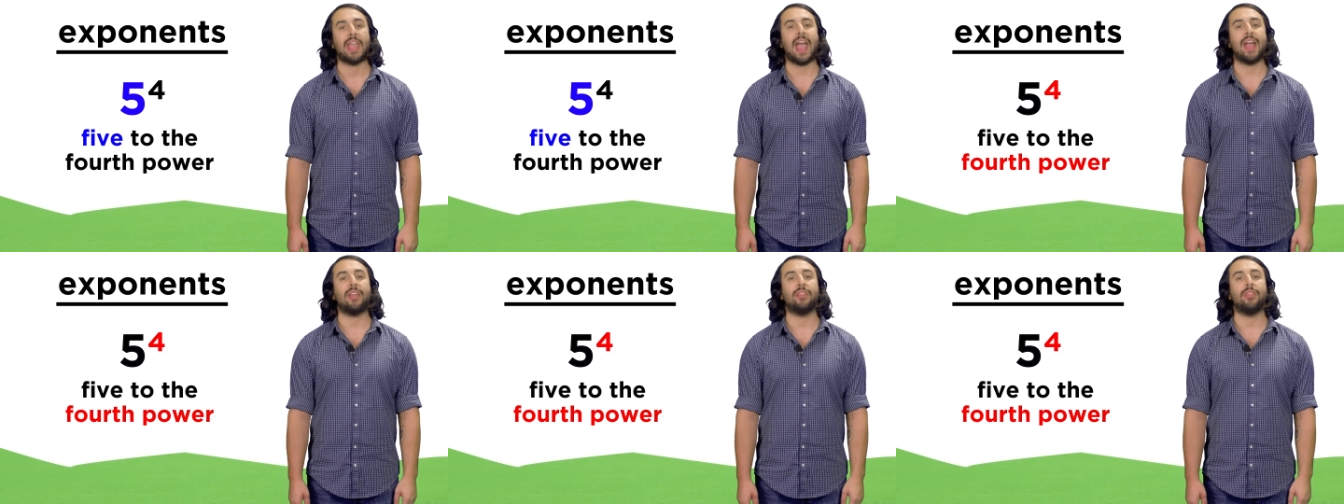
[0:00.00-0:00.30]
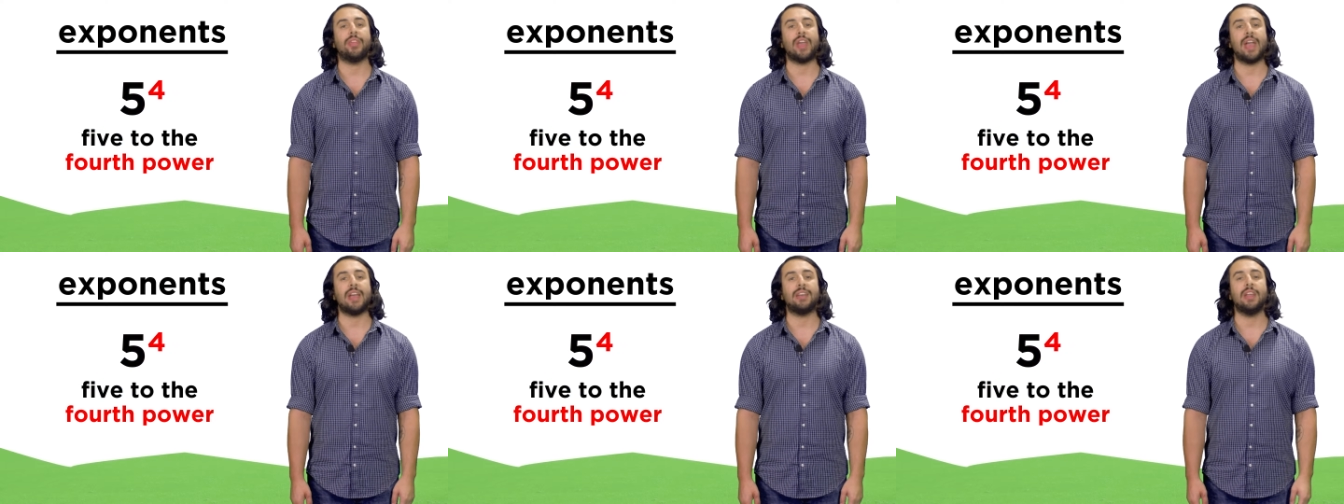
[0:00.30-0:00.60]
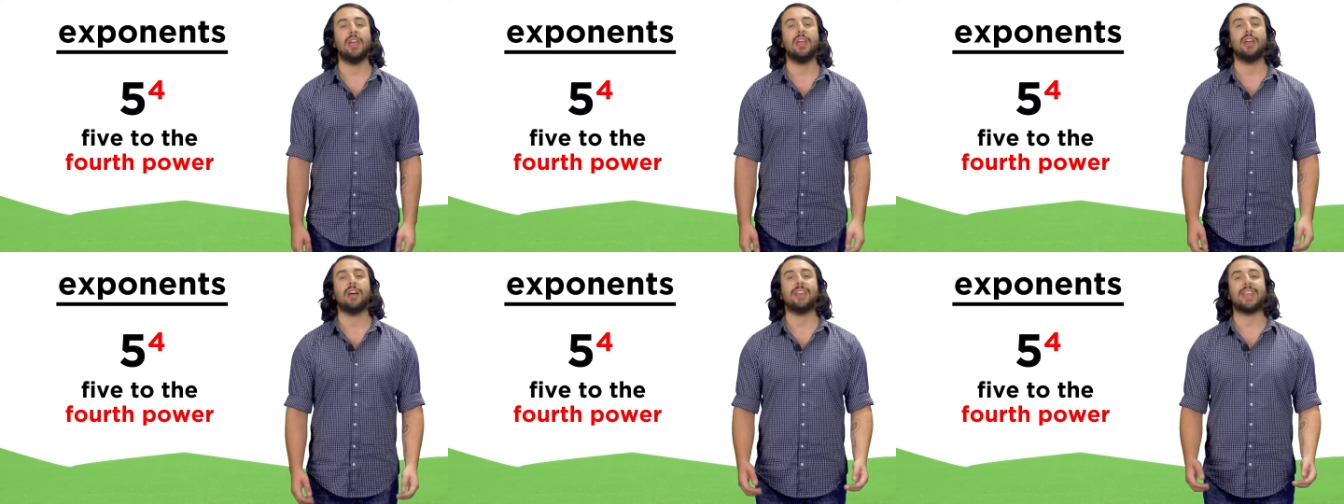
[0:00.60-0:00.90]
and
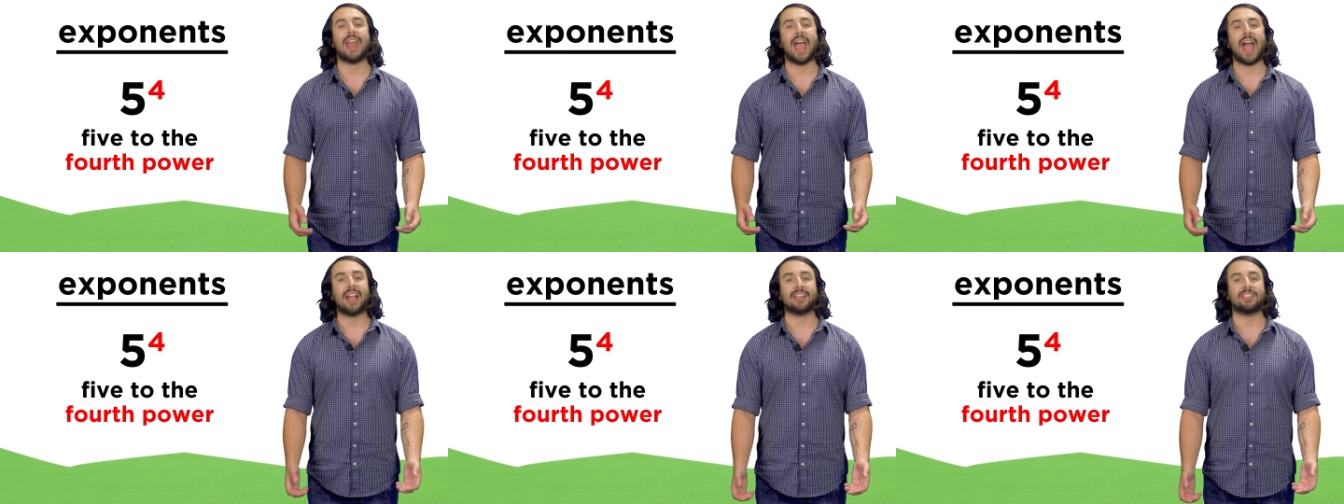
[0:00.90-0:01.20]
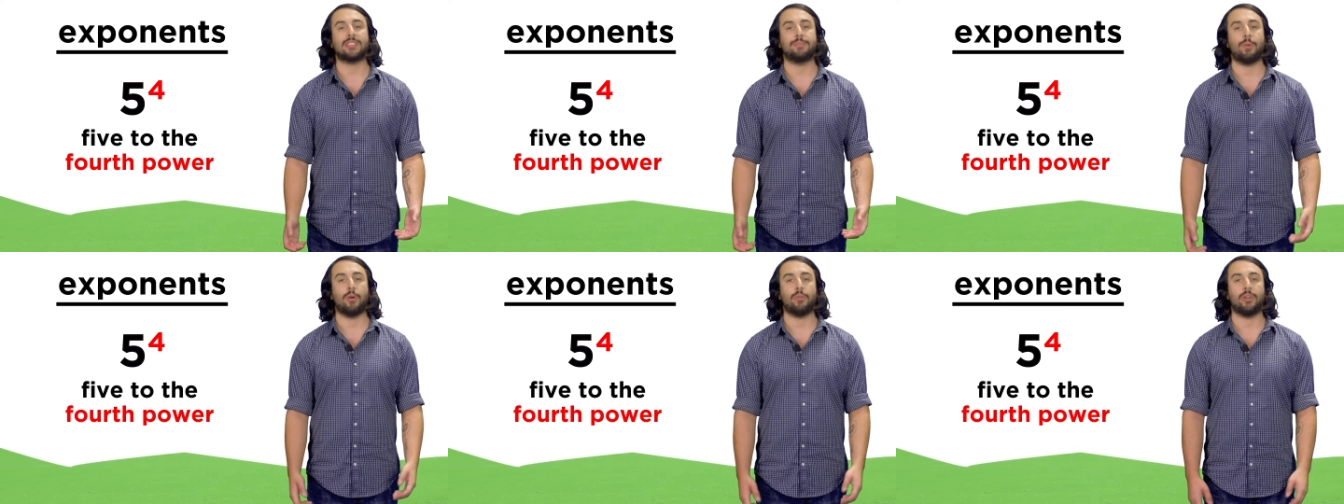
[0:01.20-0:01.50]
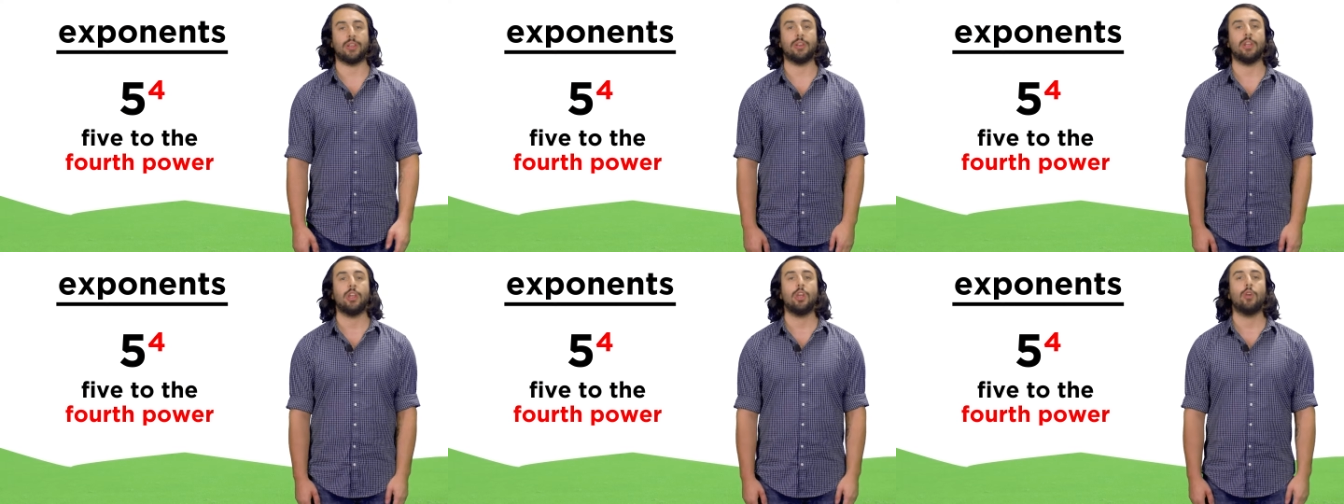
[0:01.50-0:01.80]
then an
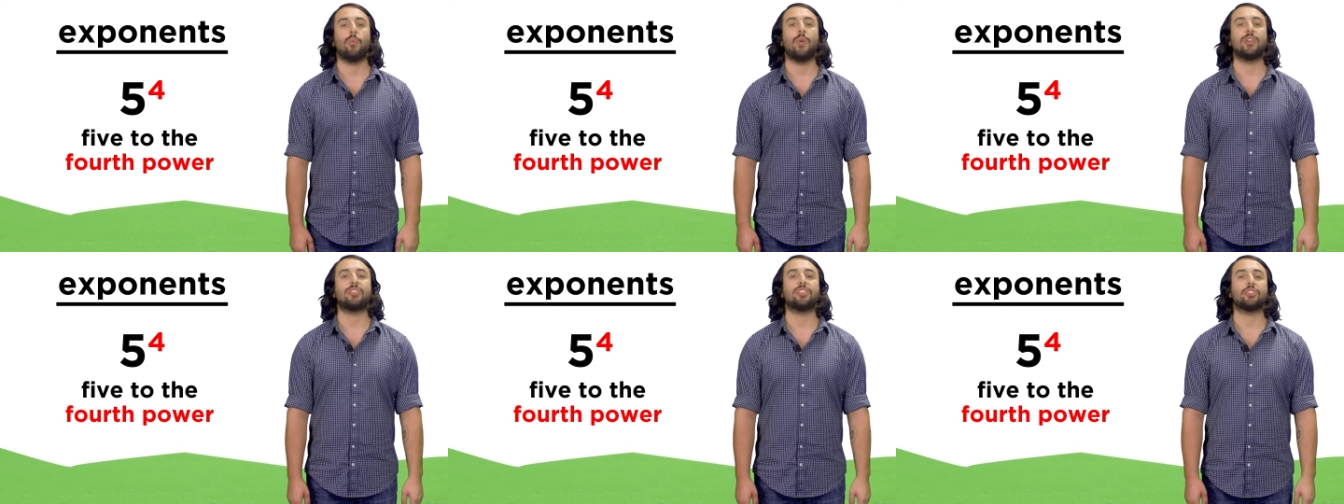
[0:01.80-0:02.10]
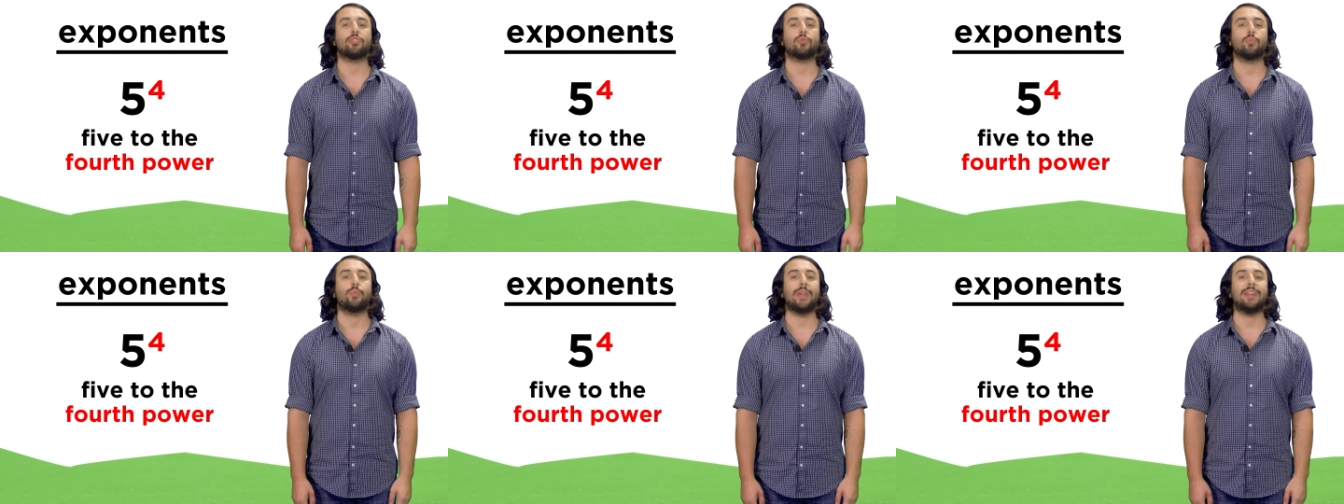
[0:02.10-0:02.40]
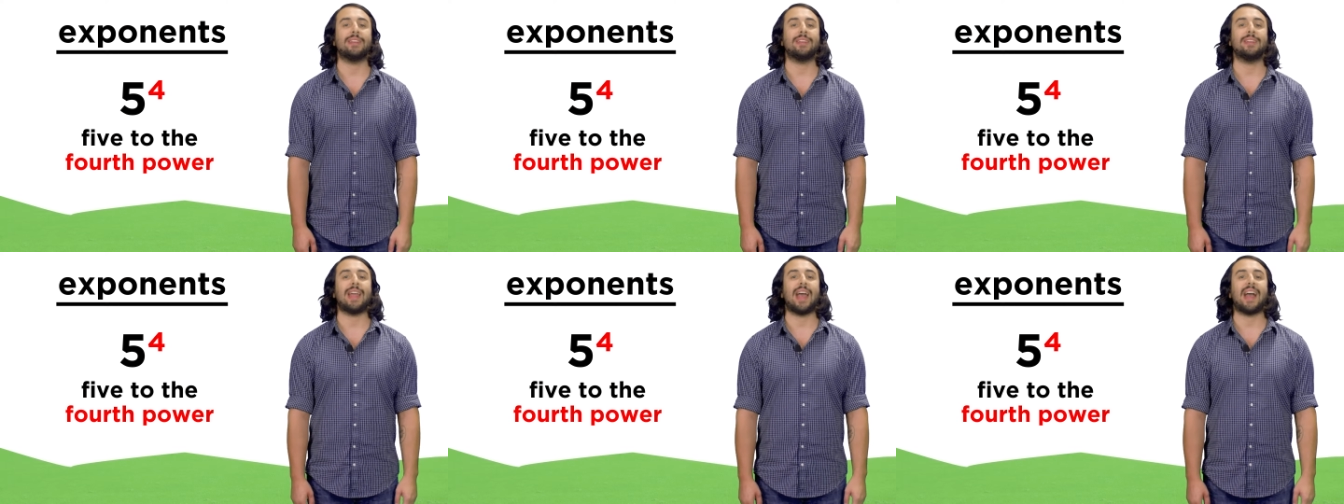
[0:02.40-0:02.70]
exponent, which is
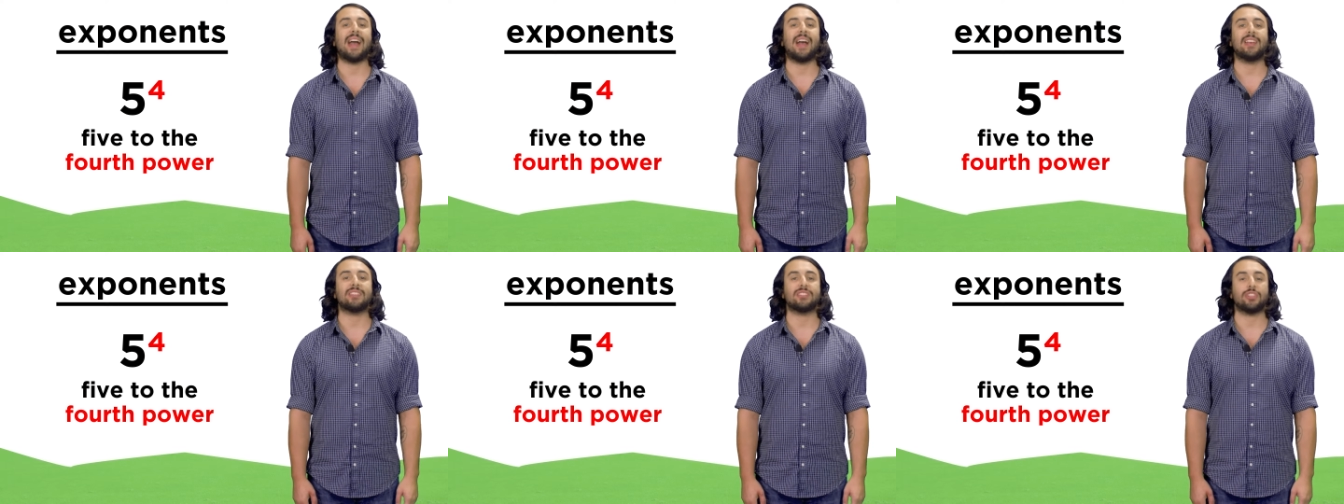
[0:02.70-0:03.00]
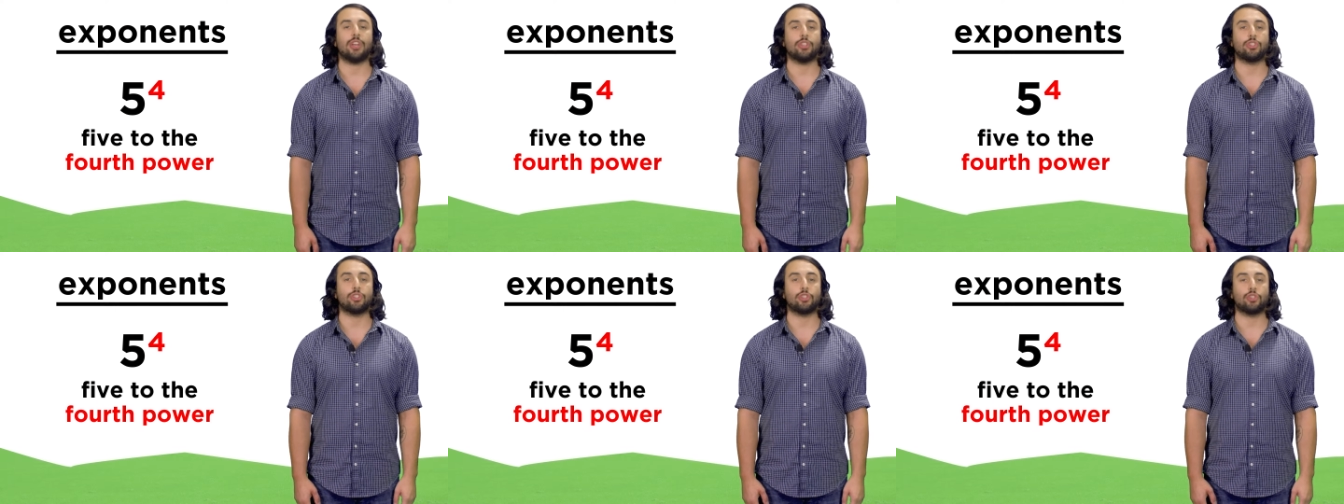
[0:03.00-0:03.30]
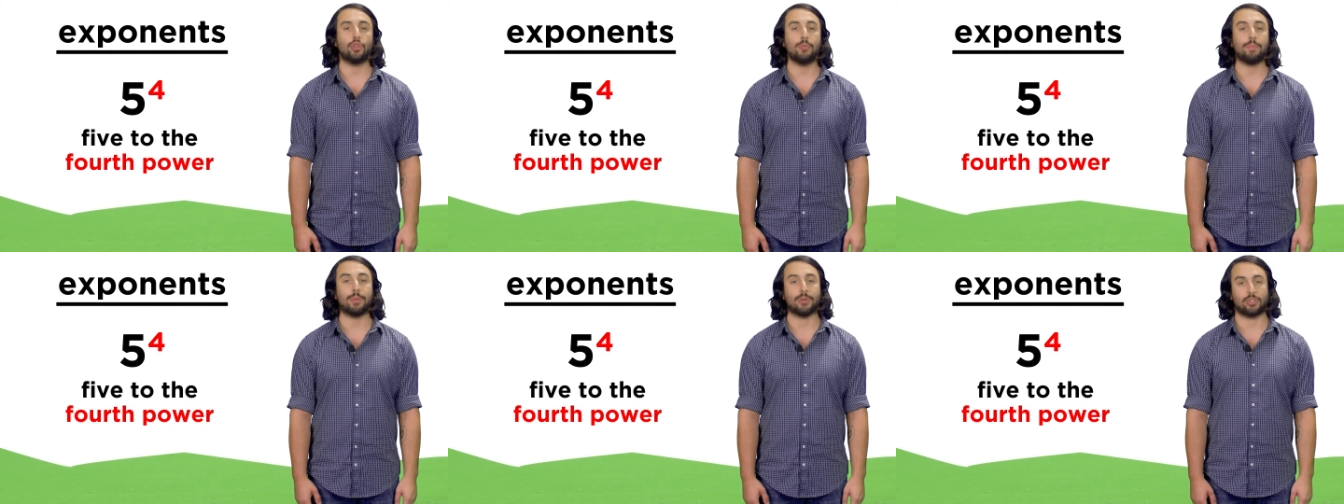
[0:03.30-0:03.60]
written as a
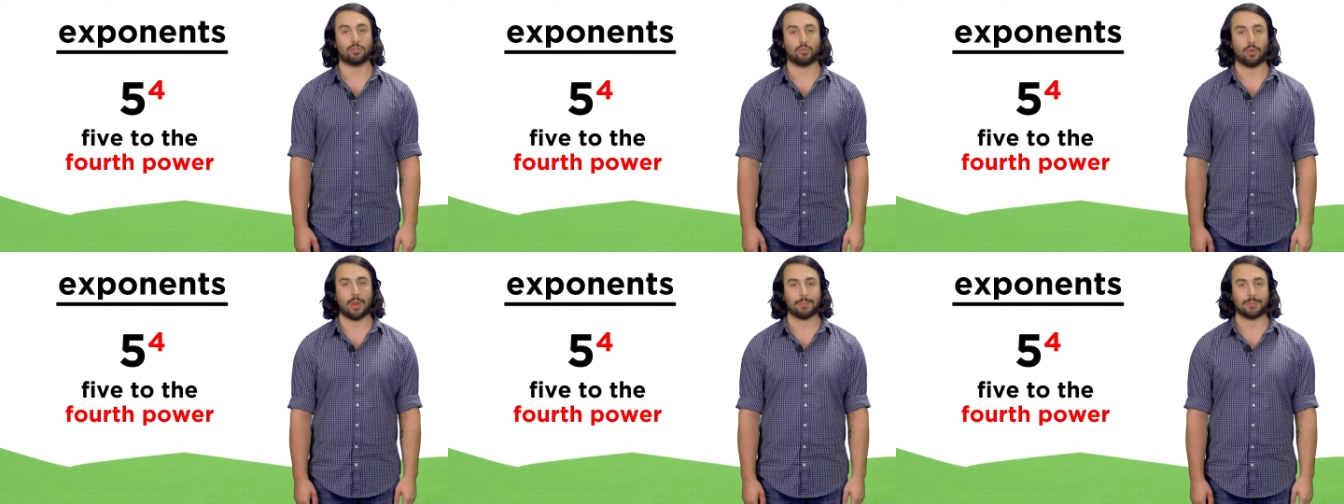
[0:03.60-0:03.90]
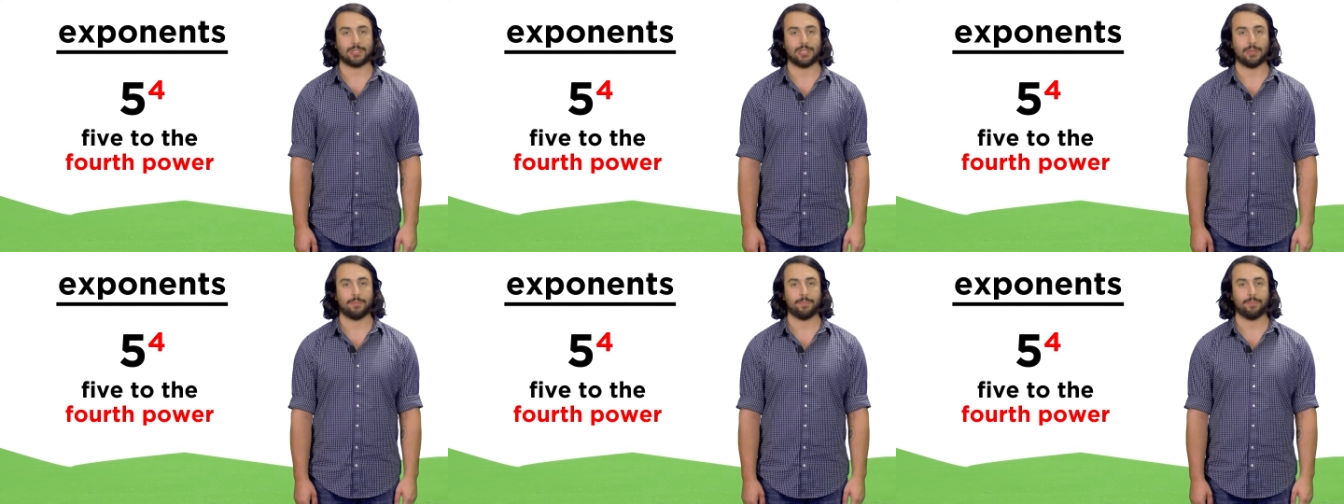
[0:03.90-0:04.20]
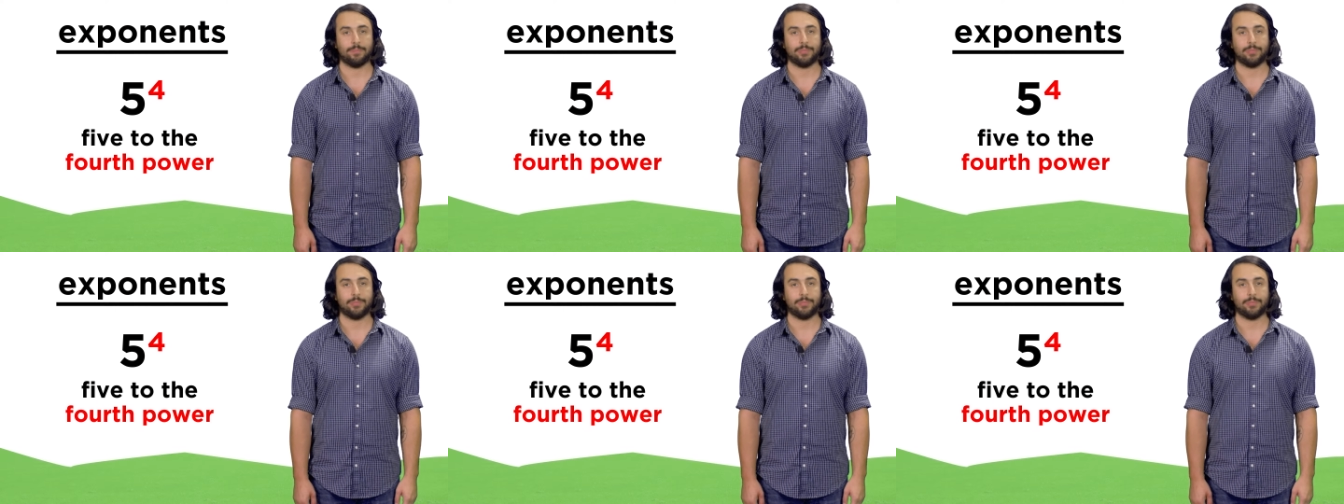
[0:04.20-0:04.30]
superscript.